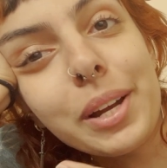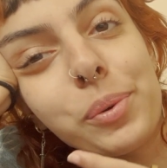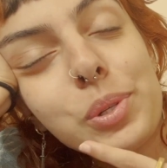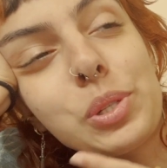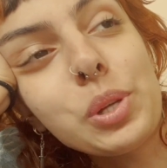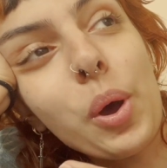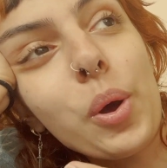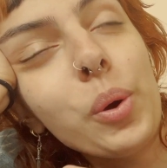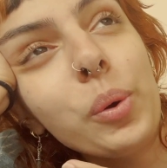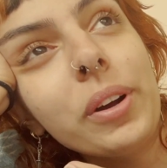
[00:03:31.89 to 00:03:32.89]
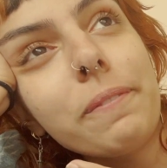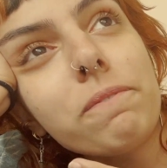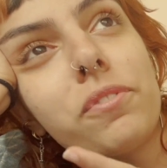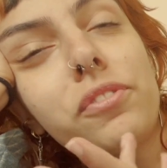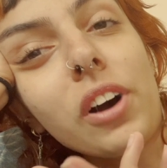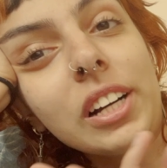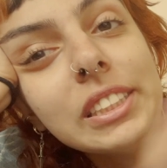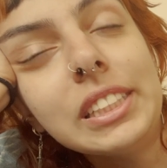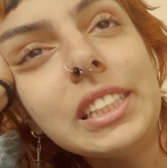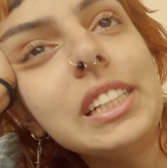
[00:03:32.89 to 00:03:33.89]
It was so
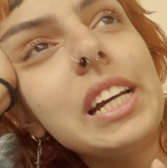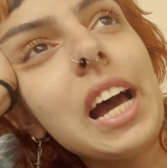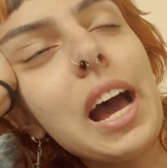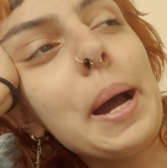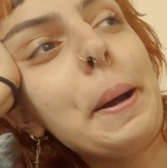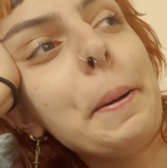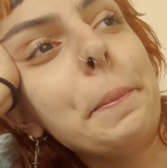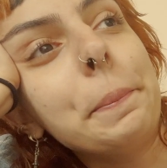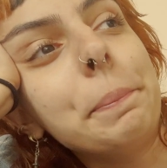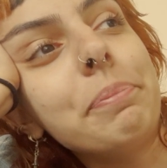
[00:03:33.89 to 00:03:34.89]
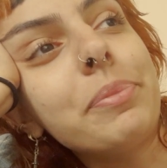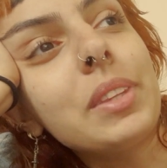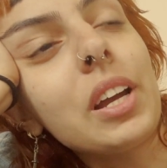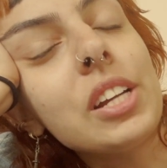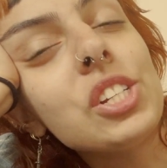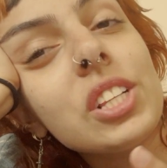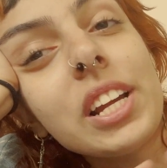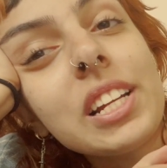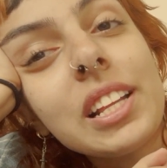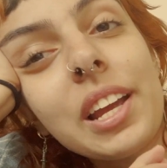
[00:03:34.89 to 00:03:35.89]
fun. I just
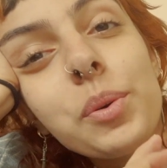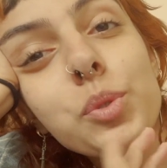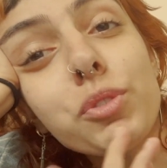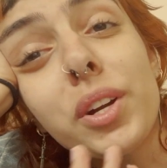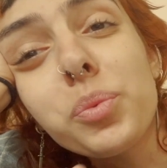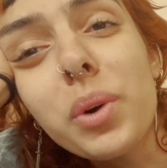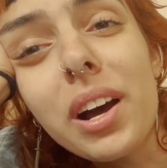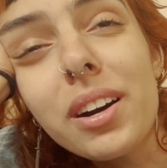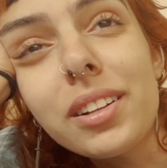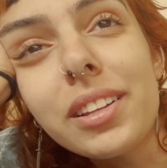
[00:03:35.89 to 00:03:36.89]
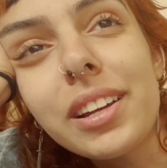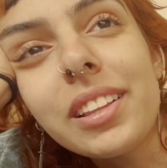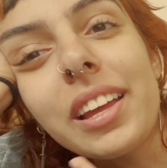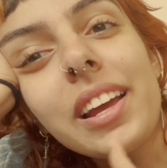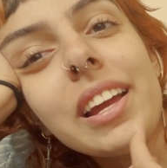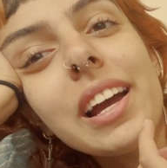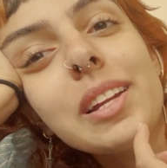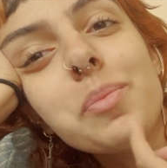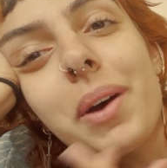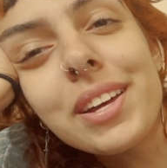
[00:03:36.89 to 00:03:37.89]
like that it was written well. They
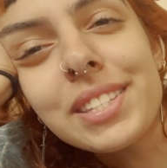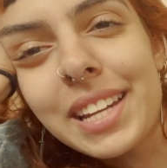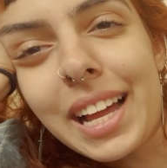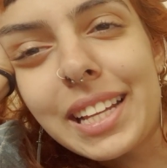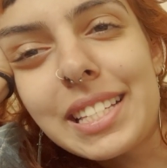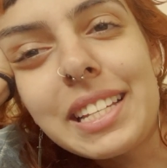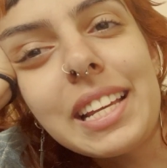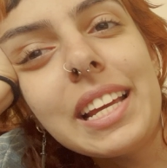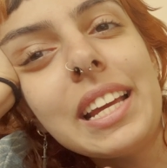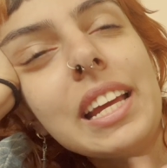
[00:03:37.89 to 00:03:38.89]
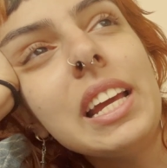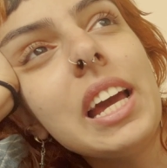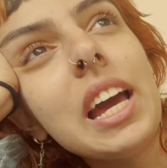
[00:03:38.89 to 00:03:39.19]
had personality.